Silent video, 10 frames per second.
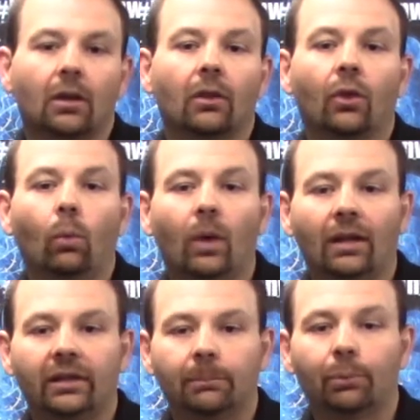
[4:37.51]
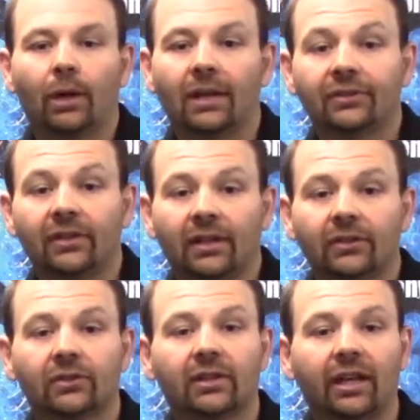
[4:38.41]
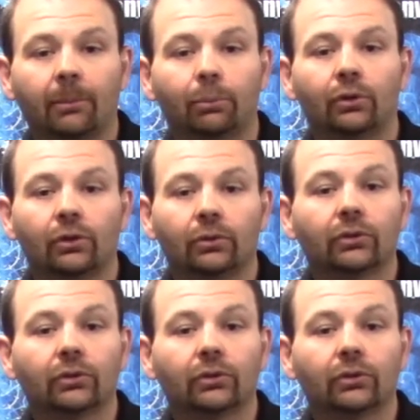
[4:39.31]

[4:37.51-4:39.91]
The welding process can produce